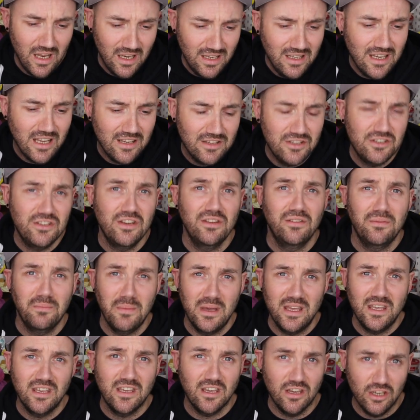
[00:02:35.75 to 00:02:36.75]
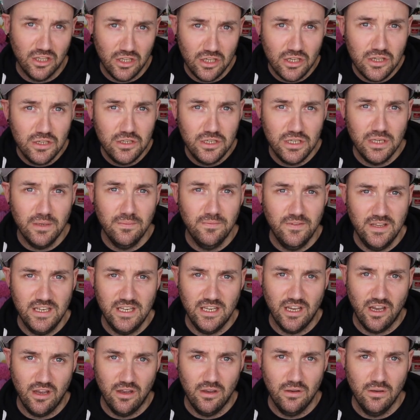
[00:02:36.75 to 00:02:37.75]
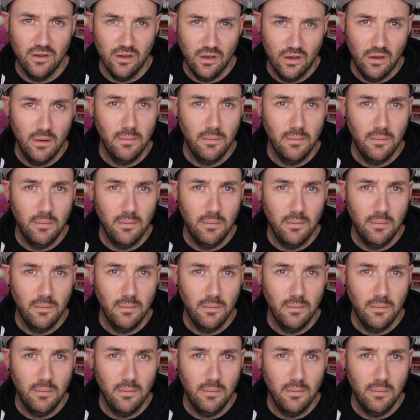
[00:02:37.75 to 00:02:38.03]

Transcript: Let's just make a YouTube video